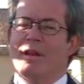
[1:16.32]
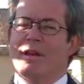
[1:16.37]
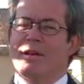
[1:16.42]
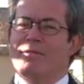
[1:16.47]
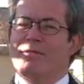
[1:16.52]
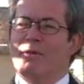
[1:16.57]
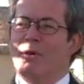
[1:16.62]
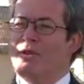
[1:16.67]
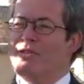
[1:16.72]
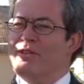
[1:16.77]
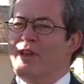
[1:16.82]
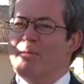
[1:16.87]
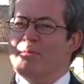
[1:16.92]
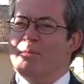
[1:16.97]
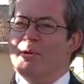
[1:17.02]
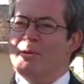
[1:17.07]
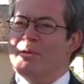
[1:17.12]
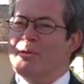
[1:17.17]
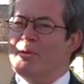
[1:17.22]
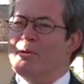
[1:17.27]
For
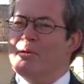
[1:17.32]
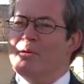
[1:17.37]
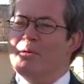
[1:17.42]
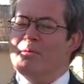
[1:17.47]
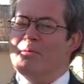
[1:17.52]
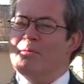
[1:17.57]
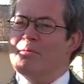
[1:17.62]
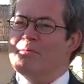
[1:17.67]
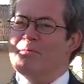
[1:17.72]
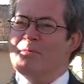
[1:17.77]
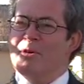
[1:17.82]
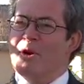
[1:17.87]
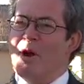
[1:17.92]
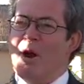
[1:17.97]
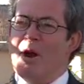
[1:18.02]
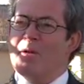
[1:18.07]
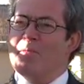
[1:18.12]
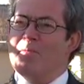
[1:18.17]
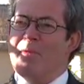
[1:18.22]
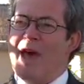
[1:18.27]
example, the
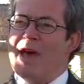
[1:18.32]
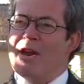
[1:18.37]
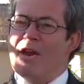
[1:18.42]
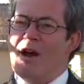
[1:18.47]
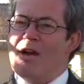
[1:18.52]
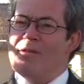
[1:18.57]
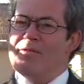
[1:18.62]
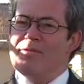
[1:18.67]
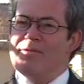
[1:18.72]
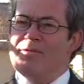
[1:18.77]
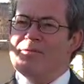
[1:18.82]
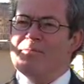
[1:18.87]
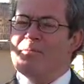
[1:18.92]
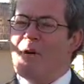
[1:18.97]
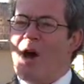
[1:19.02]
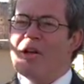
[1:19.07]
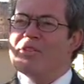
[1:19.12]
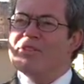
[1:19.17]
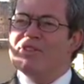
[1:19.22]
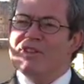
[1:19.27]
Bernard Madoff
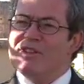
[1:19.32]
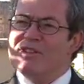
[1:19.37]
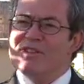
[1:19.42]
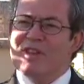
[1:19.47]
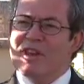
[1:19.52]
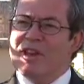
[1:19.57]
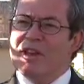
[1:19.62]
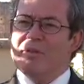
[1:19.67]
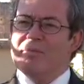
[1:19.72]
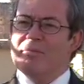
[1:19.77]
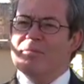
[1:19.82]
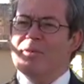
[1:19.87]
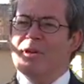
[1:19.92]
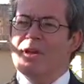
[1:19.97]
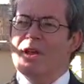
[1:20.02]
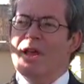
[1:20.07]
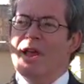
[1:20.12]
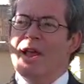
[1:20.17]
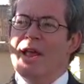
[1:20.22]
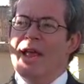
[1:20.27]
Ponzi scheme.
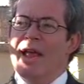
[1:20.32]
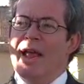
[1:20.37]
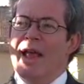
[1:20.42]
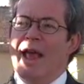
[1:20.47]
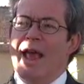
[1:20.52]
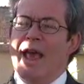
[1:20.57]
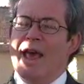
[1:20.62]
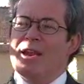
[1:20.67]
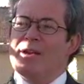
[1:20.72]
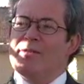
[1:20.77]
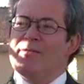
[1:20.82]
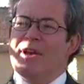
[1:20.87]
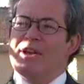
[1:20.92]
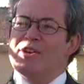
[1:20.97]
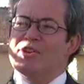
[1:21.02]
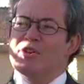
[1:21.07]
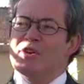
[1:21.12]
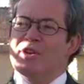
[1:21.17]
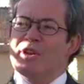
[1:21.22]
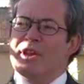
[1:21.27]
And
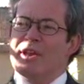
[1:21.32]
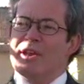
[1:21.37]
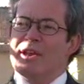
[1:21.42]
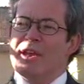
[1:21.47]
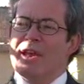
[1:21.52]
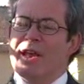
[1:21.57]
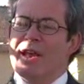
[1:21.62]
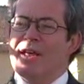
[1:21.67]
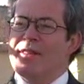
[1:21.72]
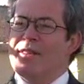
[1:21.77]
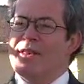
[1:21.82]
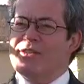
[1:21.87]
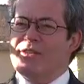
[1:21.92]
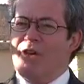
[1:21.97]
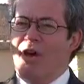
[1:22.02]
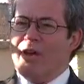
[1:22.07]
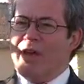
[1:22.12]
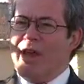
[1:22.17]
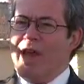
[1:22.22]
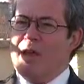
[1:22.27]
eventually, this
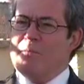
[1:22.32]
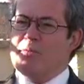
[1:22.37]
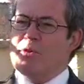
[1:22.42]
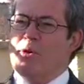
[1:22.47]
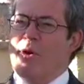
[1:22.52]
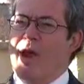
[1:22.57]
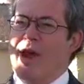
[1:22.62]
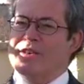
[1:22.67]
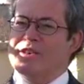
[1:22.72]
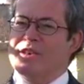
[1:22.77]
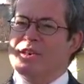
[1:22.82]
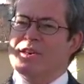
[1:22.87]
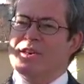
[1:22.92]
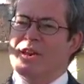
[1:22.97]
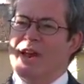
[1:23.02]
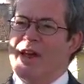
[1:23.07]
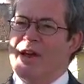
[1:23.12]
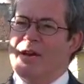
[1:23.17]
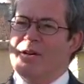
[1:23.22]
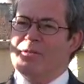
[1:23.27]
all came crashing
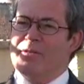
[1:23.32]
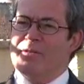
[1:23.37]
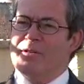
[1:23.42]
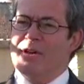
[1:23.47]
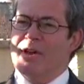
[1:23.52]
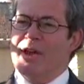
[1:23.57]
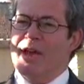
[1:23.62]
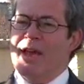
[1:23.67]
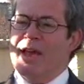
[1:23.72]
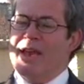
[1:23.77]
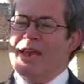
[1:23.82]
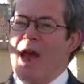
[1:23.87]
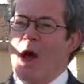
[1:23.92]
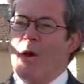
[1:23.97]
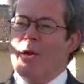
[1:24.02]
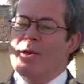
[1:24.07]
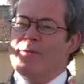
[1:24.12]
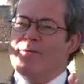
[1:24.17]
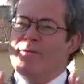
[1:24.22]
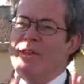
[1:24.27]
down. Now,
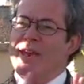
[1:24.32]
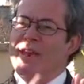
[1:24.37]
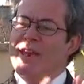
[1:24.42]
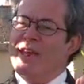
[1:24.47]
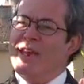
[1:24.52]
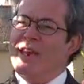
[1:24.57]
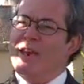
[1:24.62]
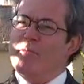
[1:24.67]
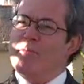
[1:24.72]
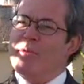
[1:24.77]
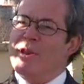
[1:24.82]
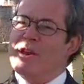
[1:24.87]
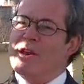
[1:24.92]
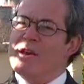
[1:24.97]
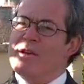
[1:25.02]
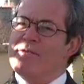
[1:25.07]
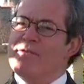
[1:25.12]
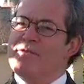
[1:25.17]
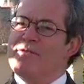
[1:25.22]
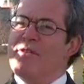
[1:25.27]
if it had been
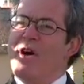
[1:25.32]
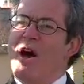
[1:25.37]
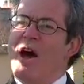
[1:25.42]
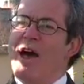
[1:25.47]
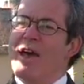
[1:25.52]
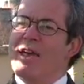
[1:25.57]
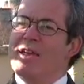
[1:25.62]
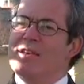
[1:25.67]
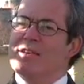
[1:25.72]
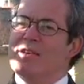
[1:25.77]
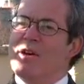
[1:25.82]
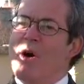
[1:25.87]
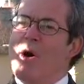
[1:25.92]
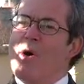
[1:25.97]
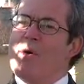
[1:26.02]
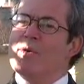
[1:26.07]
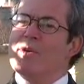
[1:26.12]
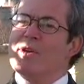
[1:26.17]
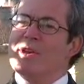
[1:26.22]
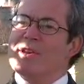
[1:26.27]
confined
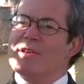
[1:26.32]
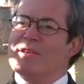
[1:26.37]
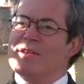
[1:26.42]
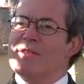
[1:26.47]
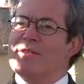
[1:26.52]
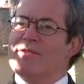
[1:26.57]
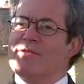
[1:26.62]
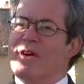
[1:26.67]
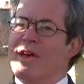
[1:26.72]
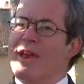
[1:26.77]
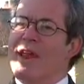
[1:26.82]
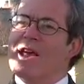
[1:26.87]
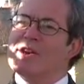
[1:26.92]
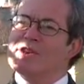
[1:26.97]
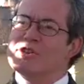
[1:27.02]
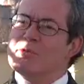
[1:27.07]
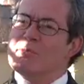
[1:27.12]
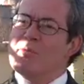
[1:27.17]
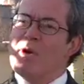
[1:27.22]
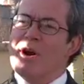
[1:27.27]
only to the
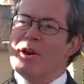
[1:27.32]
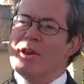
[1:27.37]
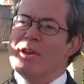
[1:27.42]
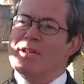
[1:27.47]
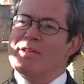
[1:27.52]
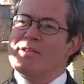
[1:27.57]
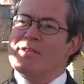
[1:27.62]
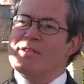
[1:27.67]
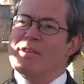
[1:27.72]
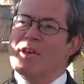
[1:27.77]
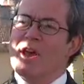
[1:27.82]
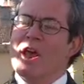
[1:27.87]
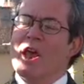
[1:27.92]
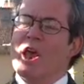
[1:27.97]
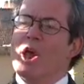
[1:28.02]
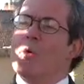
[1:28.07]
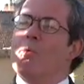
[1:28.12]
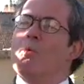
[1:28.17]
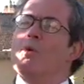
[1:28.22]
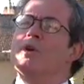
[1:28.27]
financial markets,
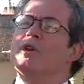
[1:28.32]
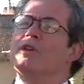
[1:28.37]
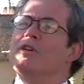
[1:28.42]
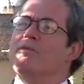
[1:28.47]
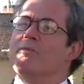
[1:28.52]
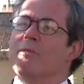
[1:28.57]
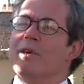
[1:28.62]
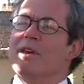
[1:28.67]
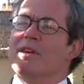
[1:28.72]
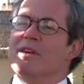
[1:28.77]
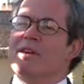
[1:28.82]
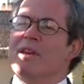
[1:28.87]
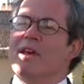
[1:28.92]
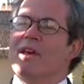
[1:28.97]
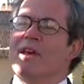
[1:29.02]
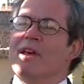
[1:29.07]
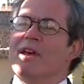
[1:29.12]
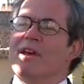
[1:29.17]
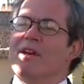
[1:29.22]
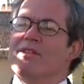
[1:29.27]
it wouldn't have been
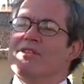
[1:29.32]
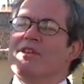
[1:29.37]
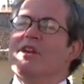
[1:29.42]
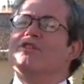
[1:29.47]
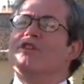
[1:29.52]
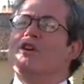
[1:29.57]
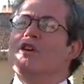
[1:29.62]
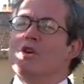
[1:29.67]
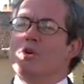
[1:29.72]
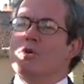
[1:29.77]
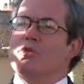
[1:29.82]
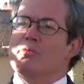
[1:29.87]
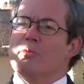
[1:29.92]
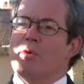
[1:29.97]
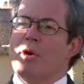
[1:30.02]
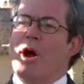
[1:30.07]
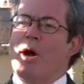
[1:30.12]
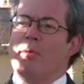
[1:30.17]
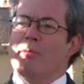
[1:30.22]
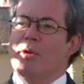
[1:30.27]
such a huge
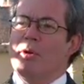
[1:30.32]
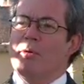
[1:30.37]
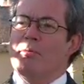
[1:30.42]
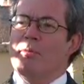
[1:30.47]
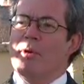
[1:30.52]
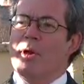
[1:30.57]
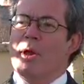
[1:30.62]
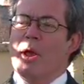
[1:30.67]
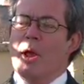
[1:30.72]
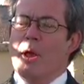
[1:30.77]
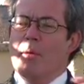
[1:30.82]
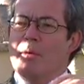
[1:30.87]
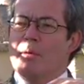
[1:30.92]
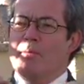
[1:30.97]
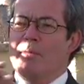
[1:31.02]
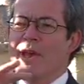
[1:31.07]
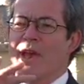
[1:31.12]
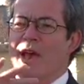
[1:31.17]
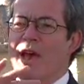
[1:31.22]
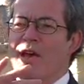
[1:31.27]
problem. But
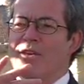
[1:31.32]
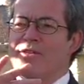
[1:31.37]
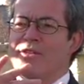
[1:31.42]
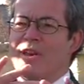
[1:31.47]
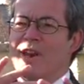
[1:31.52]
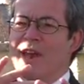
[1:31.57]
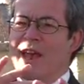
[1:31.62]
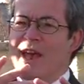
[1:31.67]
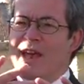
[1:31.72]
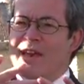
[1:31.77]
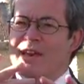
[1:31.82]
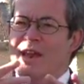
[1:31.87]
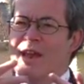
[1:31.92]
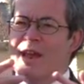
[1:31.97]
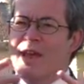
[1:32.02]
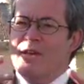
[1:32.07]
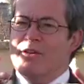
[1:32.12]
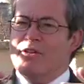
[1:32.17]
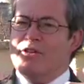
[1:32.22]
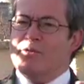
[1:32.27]
because it had
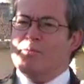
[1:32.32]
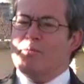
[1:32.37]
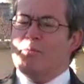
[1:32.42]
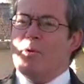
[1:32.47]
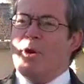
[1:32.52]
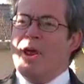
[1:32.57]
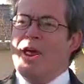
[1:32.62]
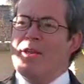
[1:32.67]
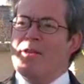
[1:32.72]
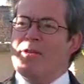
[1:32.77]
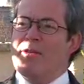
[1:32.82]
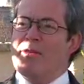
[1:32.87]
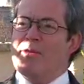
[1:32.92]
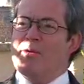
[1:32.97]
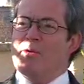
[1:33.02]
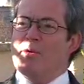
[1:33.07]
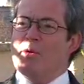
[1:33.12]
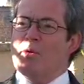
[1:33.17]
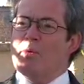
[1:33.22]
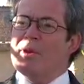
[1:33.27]
spread
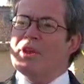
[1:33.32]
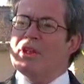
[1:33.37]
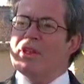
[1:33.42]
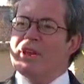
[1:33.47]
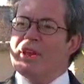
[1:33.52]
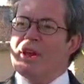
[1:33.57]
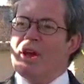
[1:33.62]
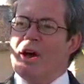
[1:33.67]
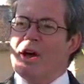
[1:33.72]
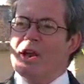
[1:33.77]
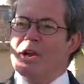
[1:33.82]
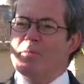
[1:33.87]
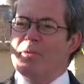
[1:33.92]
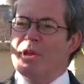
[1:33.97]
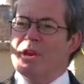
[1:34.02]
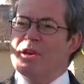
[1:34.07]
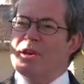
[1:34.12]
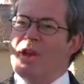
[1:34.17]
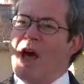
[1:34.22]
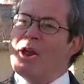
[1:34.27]
through the real
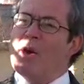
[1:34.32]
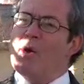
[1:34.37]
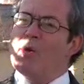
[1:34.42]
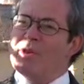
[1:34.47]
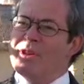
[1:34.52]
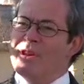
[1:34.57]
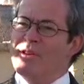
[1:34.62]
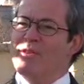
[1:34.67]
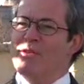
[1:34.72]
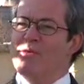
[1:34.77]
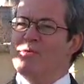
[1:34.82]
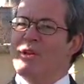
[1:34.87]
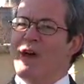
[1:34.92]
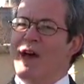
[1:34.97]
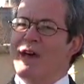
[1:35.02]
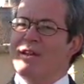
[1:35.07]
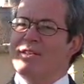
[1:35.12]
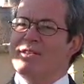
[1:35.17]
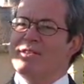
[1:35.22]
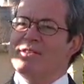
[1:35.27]
economy, not only in the
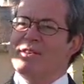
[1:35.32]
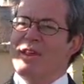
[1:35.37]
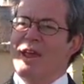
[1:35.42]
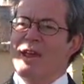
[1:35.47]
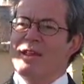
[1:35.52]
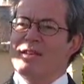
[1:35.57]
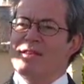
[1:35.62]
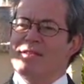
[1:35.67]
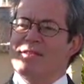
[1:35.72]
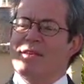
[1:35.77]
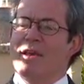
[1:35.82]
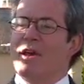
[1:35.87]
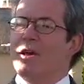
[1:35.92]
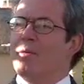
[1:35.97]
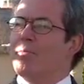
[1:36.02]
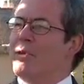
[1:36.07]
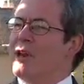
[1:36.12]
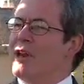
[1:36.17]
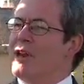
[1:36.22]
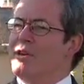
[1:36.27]
United States,
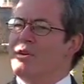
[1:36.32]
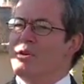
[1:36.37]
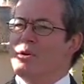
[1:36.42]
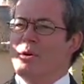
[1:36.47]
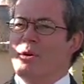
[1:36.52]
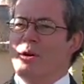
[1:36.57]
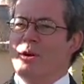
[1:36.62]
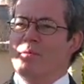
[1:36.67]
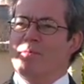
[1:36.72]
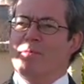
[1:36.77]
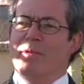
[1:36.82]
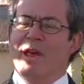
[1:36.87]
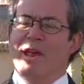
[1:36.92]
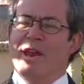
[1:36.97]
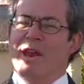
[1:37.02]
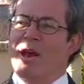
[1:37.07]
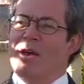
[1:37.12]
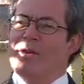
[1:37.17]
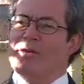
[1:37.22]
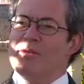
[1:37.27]
but in Europe
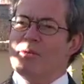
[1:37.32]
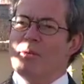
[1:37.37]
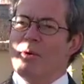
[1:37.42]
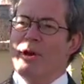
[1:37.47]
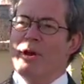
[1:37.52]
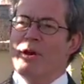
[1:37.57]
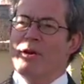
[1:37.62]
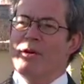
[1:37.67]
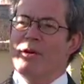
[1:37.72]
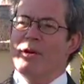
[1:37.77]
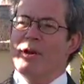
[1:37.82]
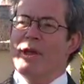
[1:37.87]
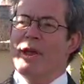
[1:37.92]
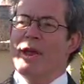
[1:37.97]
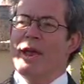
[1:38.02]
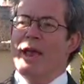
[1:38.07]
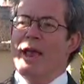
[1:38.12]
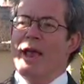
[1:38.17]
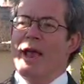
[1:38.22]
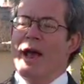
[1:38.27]
and elsewhere,
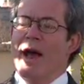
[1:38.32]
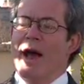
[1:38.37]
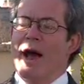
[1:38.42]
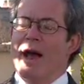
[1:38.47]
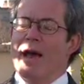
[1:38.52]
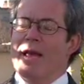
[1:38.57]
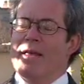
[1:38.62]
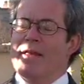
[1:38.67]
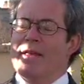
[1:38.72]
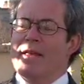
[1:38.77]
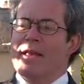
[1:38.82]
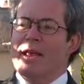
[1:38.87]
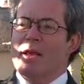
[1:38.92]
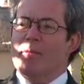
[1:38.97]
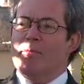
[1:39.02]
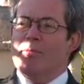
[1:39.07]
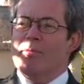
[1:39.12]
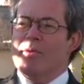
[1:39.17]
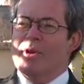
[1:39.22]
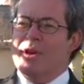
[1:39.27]

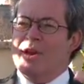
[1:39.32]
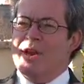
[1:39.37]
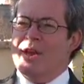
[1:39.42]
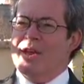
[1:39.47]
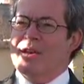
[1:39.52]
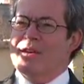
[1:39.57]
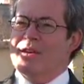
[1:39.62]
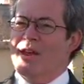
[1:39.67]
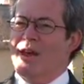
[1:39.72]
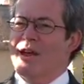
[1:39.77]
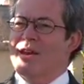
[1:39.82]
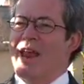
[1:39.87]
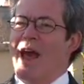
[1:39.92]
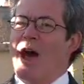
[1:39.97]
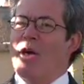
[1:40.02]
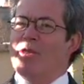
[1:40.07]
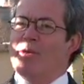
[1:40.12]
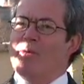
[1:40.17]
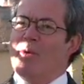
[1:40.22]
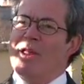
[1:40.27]
it
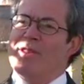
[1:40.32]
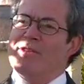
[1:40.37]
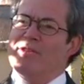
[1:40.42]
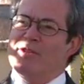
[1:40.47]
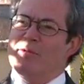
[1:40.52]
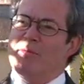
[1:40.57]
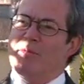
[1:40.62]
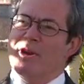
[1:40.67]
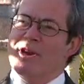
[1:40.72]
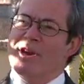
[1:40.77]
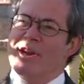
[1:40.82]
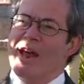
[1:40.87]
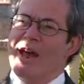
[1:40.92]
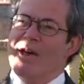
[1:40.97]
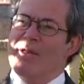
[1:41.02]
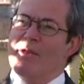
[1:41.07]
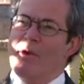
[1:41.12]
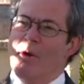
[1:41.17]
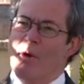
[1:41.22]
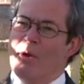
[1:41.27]
now threatens to bring
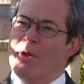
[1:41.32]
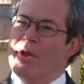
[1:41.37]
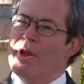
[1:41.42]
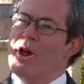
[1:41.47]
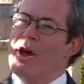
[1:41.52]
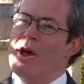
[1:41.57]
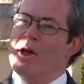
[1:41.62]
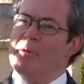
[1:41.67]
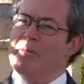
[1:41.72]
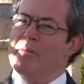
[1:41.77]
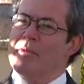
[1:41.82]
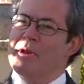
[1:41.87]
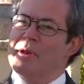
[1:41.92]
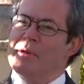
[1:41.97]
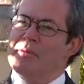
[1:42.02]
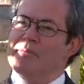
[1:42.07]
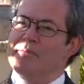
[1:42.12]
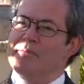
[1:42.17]
down the whole economy.